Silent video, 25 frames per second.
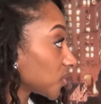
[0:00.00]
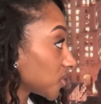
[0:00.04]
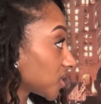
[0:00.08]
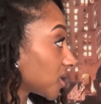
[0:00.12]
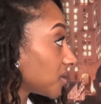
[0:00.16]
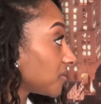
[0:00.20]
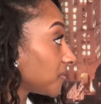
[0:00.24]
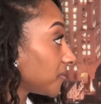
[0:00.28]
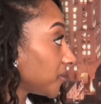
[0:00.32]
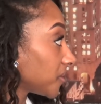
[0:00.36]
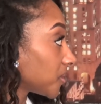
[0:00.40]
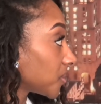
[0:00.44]

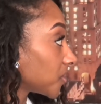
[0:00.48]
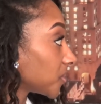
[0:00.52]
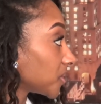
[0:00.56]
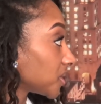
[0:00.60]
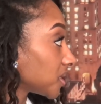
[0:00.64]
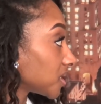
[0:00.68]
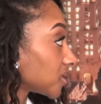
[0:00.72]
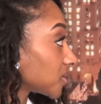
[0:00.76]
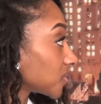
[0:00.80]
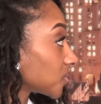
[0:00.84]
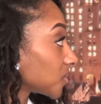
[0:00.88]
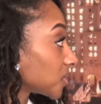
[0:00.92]
skin feel,
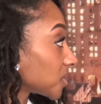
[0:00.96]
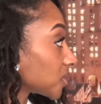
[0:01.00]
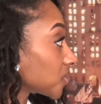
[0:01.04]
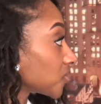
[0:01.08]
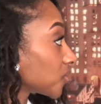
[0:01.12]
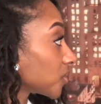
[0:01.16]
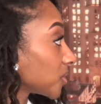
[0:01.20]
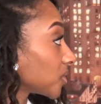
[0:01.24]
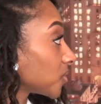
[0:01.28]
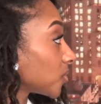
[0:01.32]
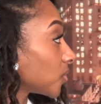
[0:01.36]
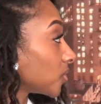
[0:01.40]
which is
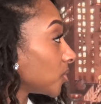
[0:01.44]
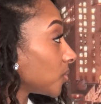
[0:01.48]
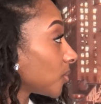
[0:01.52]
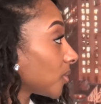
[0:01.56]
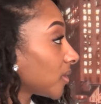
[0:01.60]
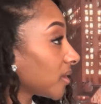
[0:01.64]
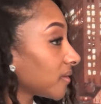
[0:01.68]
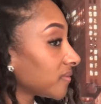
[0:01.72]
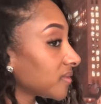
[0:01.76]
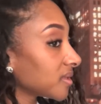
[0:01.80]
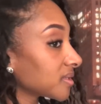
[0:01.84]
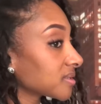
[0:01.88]
really cool. You
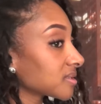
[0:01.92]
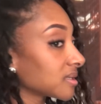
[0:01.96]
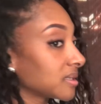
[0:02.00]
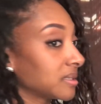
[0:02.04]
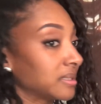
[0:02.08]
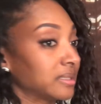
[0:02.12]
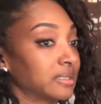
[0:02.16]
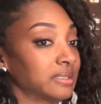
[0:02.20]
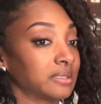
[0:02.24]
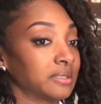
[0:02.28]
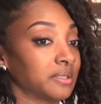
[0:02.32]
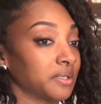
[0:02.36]
won't have this
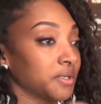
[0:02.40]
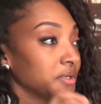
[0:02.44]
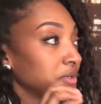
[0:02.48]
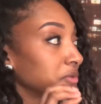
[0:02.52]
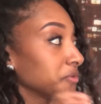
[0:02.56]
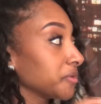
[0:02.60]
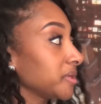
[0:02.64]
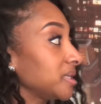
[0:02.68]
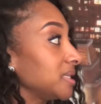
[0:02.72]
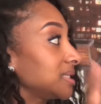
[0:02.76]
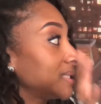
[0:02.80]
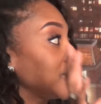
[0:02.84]

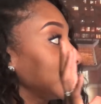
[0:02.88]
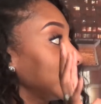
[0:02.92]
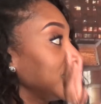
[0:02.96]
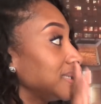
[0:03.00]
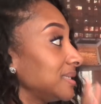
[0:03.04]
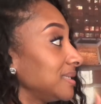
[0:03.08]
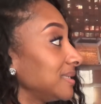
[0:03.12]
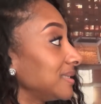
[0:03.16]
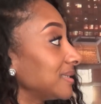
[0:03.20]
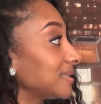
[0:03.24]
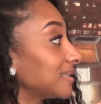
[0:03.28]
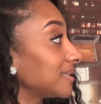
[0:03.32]

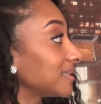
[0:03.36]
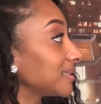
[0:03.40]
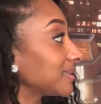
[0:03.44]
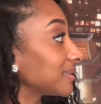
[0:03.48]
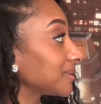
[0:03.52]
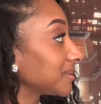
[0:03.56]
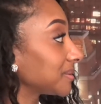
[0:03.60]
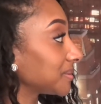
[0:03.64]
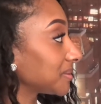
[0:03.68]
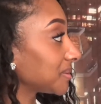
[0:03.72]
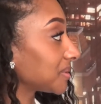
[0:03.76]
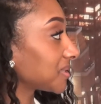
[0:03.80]
greasy,
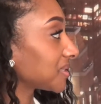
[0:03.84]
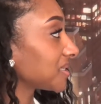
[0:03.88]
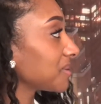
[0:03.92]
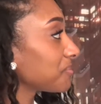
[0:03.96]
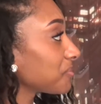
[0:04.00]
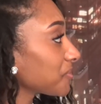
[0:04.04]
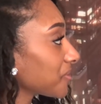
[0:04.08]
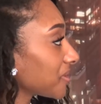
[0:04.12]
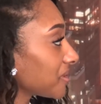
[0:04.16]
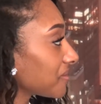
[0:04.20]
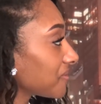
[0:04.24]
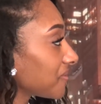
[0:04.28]

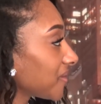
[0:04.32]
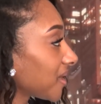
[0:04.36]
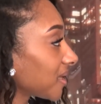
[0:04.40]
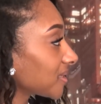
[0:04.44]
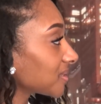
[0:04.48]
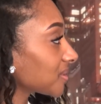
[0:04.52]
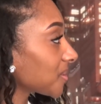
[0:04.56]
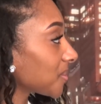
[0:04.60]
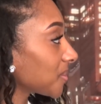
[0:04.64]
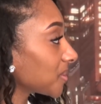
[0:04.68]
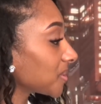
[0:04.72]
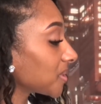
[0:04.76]
slippery
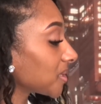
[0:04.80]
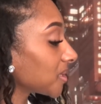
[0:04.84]
effect going